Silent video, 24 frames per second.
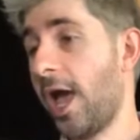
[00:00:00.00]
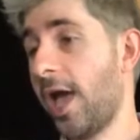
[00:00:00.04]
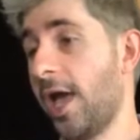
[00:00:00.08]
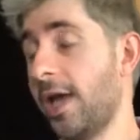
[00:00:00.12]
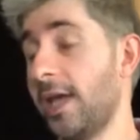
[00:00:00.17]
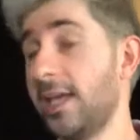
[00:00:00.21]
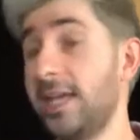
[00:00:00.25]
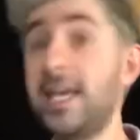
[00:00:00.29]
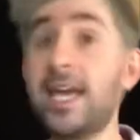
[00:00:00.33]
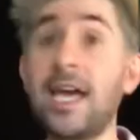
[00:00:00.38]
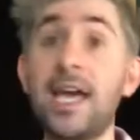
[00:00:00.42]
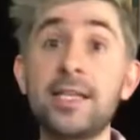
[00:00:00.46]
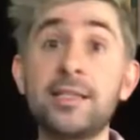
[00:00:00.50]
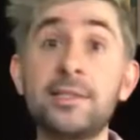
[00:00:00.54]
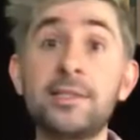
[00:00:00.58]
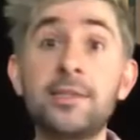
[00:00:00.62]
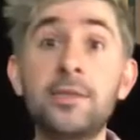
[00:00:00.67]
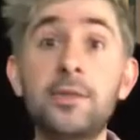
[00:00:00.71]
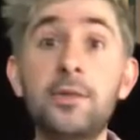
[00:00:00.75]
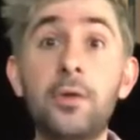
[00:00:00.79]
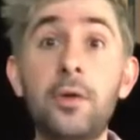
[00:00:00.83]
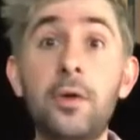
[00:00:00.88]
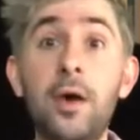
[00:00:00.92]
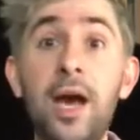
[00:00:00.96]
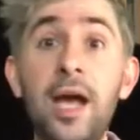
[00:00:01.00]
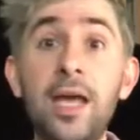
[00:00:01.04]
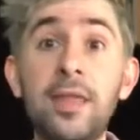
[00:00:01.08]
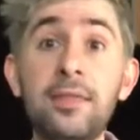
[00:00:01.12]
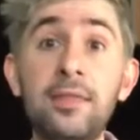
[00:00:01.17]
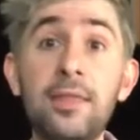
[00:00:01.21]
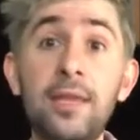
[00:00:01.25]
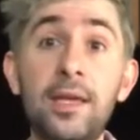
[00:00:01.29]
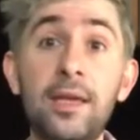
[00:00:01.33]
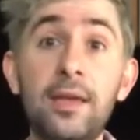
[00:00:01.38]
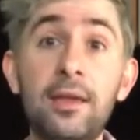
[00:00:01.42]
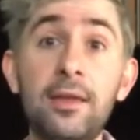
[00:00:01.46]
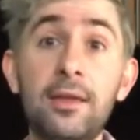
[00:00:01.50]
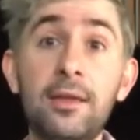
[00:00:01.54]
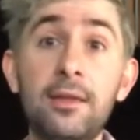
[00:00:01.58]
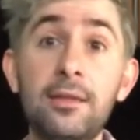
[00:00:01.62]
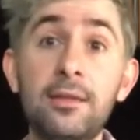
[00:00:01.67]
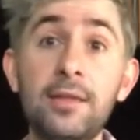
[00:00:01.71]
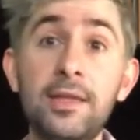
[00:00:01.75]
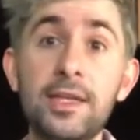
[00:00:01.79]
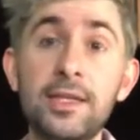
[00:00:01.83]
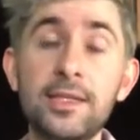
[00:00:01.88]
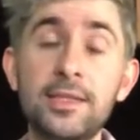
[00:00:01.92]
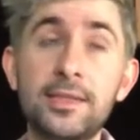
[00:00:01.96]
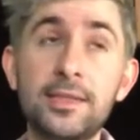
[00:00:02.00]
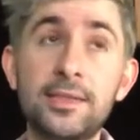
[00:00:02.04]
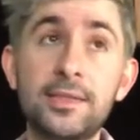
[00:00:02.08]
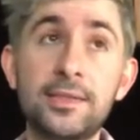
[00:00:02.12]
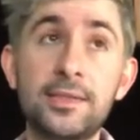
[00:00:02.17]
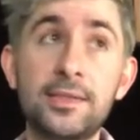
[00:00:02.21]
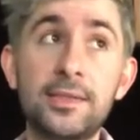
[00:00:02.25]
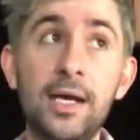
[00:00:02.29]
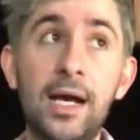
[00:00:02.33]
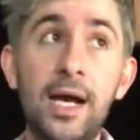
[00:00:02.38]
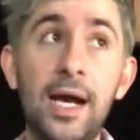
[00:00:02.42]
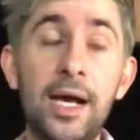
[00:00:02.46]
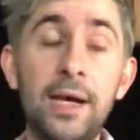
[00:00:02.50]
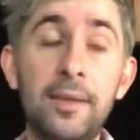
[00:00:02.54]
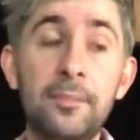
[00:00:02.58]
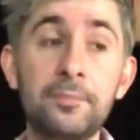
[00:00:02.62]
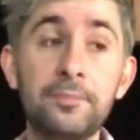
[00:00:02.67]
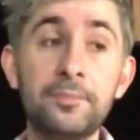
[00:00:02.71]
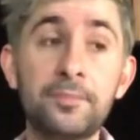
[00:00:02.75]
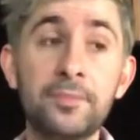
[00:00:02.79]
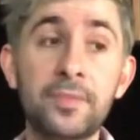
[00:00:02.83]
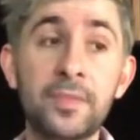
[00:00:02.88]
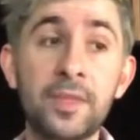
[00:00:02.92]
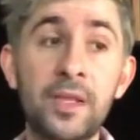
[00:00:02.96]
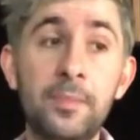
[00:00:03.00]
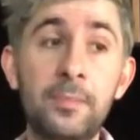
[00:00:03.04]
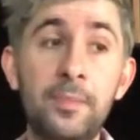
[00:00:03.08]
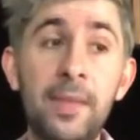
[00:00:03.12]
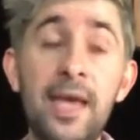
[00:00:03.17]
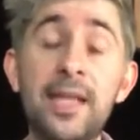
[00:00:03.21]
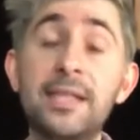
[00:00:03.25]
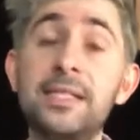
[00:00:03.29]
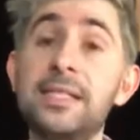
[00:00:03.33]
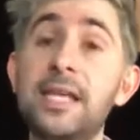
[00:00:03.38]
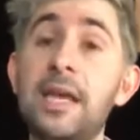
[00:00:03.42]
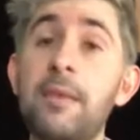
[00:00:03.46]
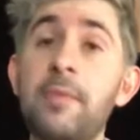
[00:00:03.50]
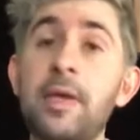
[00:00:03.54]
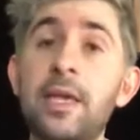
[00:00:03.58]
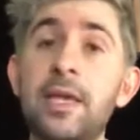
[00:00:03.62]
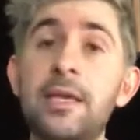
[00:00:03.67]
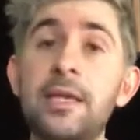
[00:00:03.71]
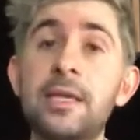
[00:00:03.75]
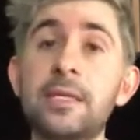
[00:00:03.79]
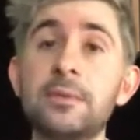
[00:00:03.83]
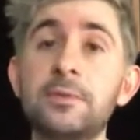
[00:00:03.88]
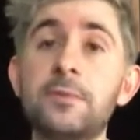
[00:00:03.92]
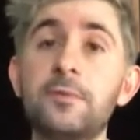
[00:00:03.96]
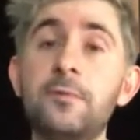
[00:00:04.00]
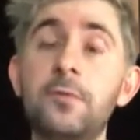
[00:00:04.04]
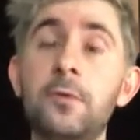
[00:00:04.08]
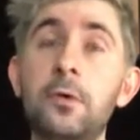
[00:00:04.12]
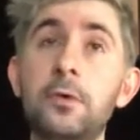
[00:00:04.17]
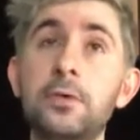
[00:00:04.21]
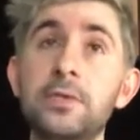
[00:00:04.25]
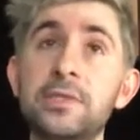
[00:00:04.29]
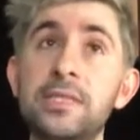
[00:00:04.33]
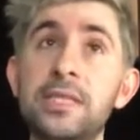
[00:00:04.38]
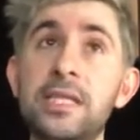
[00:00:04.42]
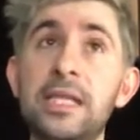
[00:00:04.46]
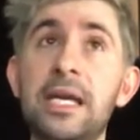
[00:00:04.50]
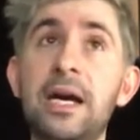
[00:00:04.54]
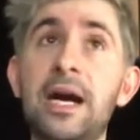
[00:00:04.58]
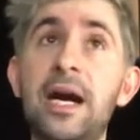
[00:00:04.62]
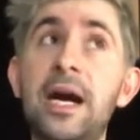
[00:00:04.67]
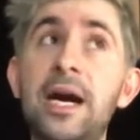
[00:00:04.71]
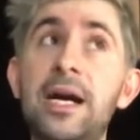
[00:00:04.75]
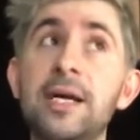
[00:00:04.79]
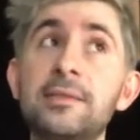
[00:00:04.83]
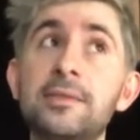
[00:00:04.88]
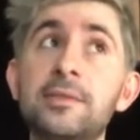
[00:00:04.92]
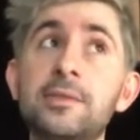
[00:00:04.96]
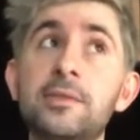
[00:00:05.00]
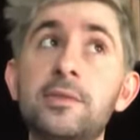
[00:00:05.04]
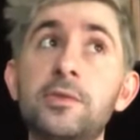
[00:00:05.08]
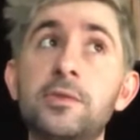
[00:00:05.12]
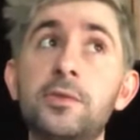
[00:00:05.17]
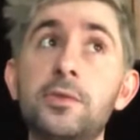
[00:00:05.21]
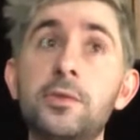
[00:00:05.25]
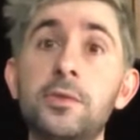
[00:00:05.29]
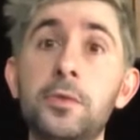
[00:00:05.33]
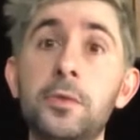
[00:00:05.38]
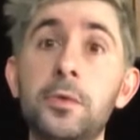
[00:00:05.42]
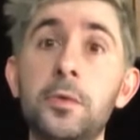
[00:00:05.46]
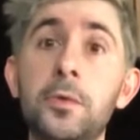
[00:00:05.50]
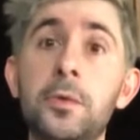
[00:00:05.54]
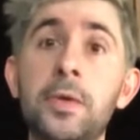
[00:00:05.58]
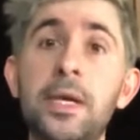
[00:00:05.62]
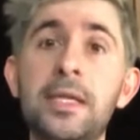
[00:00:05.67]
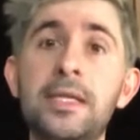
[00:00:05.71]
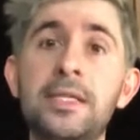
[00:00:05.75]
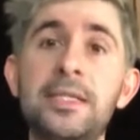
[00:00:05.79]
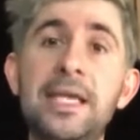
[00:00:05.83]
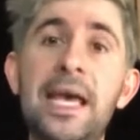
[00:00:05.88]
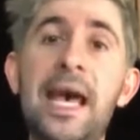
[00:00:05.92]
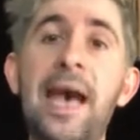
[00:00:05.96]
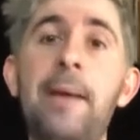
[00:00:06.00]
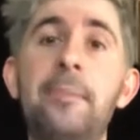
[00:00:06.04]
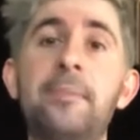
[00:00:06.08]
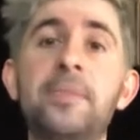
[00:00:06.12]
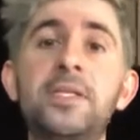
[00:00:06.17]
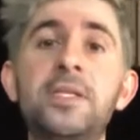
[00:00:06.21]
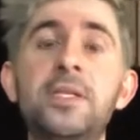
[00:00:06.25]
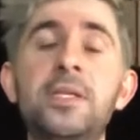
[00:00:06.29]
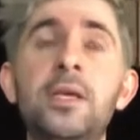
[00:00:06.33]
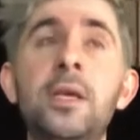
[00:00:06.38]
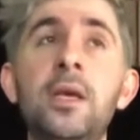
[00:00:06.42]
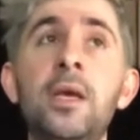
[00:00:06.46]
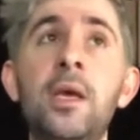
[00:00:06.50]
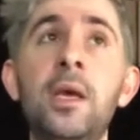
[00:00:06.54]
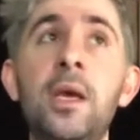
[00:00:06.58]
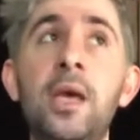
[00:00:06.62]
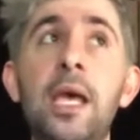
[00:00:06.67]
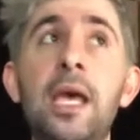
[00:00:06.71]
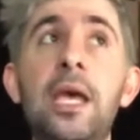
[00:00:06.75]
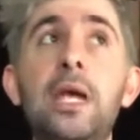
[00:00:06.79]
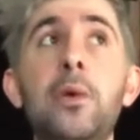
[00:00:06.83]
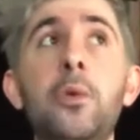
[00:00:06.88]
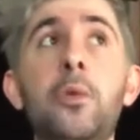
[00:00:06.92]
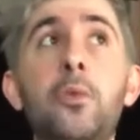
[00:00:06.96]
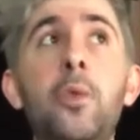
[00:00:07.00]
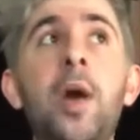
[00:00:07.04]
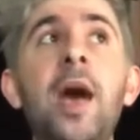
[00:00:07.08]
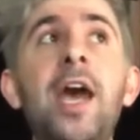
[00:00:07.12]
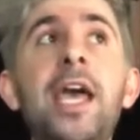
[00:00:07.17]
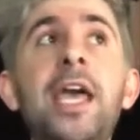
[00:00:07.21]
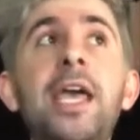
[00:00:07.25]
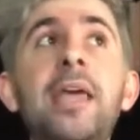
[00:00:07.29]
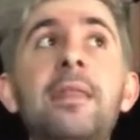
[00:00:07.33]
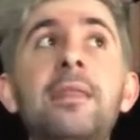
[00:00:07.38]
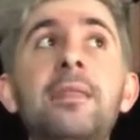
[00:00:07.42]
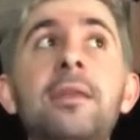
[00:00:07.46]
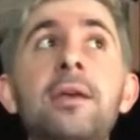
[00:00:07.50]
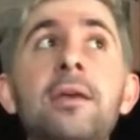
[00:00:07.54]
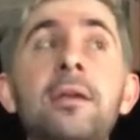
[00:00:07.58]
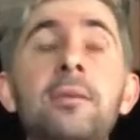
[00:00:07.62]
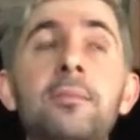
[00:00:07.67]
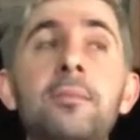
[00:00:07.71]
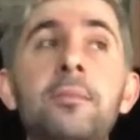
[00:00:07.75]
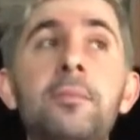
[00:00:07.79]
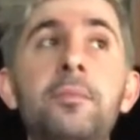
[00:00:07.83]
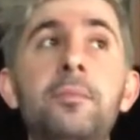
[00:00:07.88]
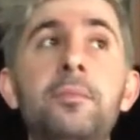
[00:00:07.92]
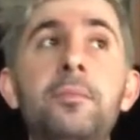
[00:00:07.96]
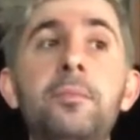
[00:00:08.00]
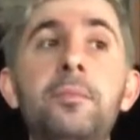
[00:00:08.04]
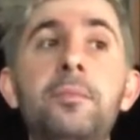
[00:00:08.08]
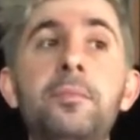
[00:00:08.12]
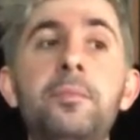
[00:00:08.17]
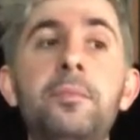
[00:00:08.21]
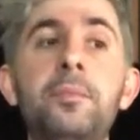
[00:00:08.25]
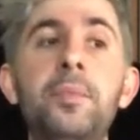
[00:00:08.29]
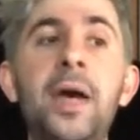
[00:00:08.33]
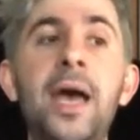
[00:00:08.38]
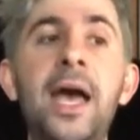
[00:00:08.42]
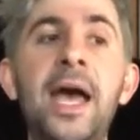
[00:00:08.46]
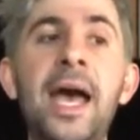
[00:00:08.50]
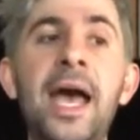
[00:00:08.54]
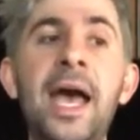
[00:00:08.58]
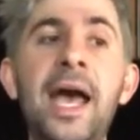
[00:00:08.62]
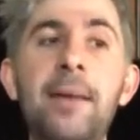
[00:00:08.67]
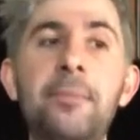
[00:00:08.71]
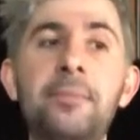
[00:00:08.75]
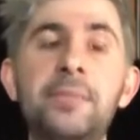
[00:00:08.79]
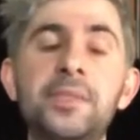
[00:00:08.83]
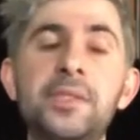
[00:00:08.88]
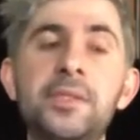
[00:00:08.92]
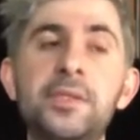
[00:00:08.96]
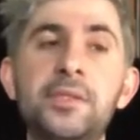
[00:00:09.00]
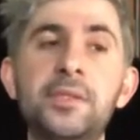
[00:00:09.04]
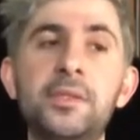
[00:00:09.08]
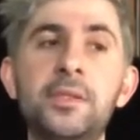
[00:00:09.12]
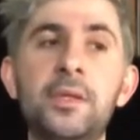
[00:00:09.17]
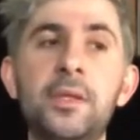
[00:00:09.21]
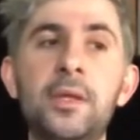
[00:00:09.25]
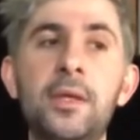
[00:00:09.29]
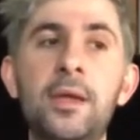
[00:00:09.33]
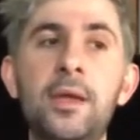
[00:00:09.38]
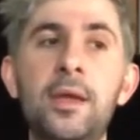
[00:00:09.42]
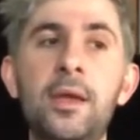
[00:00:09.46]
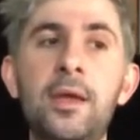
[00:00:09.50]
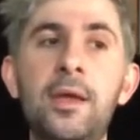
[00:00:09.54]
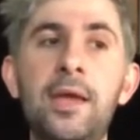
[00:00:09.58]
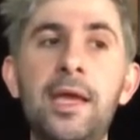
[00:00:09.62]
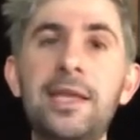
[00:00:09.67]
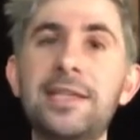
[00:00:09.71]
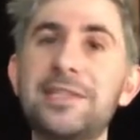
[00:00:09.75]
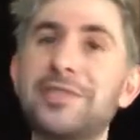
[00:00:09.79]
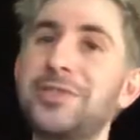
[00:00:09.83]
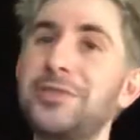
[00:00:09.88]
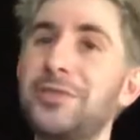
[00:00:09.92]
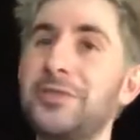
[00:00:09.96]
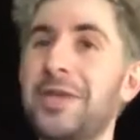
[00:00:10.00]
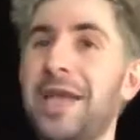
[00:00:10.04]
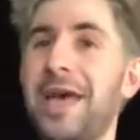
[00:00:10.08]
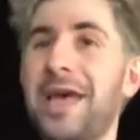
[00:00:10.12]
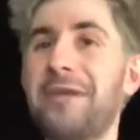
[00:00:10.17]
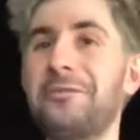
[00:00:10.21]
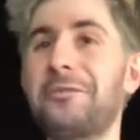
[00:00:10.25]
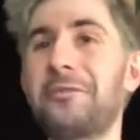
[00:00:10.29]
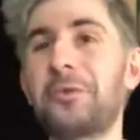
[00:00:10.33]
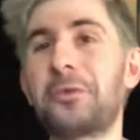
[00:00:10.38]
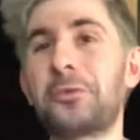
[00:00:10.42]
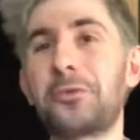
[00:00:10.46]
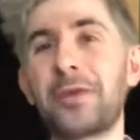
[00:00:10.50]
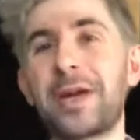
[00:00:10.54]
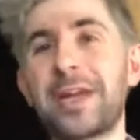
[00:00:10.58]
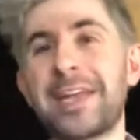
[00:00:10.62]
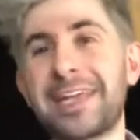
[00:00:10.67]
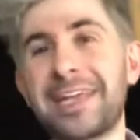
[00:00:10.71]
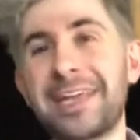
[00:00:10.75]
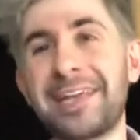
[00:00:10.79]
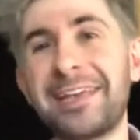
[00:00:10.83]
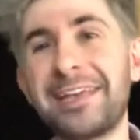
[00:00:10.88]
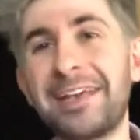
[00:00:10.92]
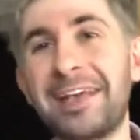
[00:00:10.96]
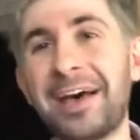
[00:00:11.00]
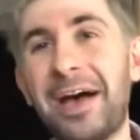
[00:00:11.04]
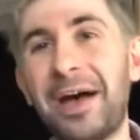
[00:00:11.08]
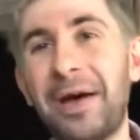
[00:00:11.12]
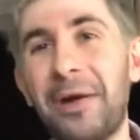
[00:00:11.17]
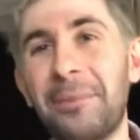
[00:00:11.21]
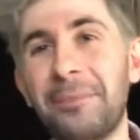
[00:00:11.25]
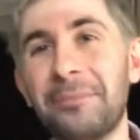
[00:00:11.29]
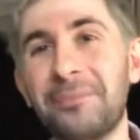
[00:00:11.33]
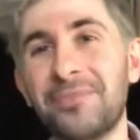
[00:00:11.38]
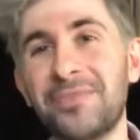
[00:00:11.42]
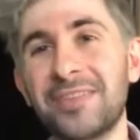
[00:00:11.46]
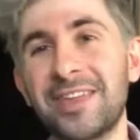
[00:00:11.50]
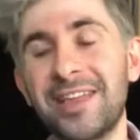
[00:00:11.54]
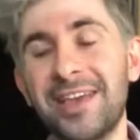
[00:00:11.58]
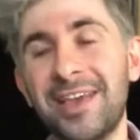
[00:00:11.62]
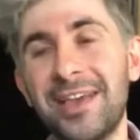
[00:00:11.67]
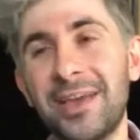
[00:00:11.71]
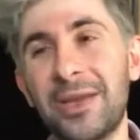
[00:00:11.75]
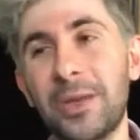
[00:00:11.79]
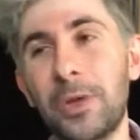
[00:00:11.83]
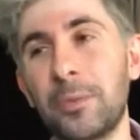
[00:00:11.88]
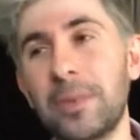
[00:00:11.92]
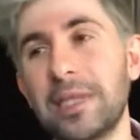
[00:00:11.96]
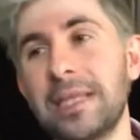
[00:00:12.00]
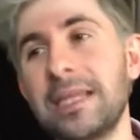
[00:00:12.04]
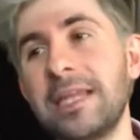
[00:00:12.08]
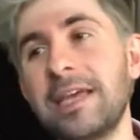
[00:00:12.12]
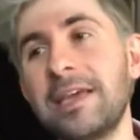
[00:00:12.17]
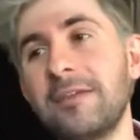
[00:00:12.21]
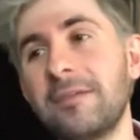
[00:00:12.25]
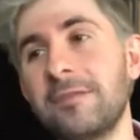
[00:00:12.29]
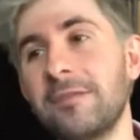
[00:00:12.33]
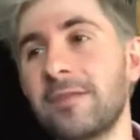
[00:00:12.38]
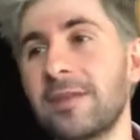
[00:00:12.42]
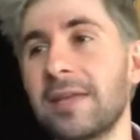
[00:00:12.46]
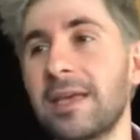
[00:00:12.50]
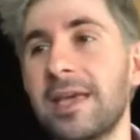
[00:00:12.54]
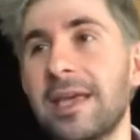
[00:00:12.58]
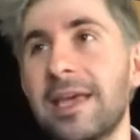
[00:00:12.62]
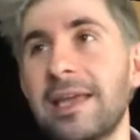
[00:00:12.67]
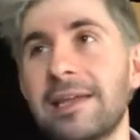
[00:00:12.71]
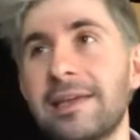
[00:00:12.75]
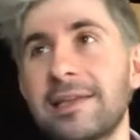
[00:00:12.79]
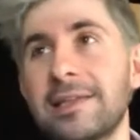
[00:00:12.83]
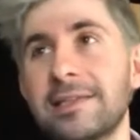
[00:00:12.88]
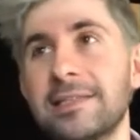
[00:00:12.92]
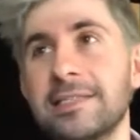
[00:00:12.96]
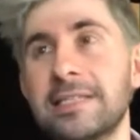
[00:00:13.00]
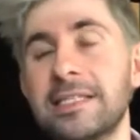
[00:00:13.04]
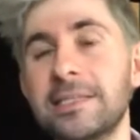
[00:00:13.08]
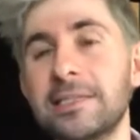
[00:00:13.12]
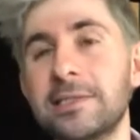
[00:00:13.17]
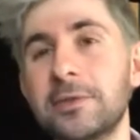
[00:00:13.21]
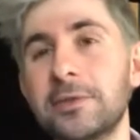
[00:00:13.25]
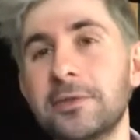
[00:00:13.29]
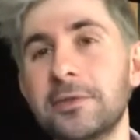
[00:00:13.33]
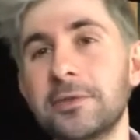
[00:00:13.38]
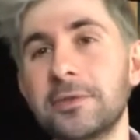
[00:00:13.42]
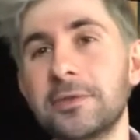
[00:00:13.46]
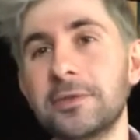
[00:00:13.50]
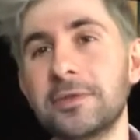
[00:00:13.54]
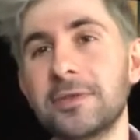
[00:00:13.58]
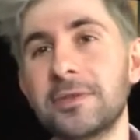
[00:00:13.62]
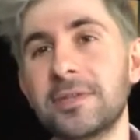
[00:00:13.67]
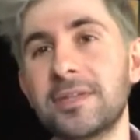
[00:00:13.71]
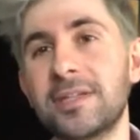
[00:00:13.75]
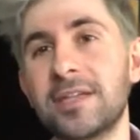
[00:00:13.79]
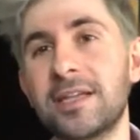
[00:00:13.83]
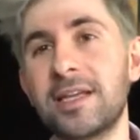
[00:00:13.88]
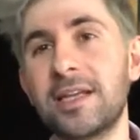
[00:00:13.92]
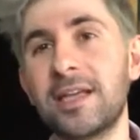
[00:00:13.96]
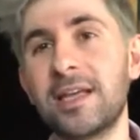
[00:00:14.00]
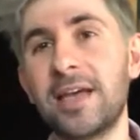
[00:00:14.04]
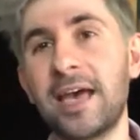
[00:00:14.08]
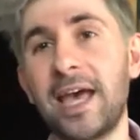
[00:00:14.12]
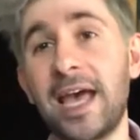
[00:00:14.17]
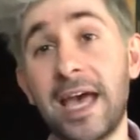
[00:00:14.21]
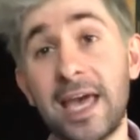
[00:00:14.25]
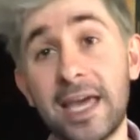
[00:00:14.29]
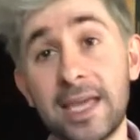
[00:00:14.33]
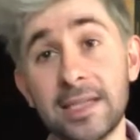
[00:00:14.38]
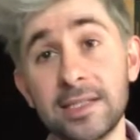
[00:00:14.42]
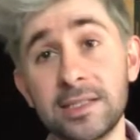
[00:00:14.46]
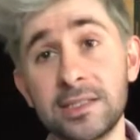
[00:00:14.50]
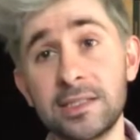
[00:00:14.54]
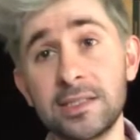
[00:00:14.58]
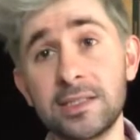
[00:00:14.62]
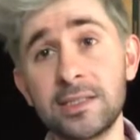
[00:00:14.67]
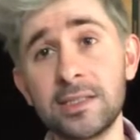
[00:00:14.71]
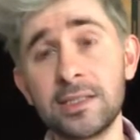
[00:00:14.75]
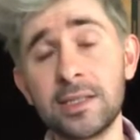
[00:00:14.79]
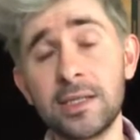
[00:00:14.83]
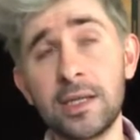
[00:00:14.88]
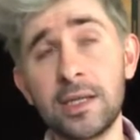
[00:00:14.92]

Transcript: Yes, you know, I think this pandemic has forced the arts to adapt in a way that perhaps it should have already. You know, we live in a digital age,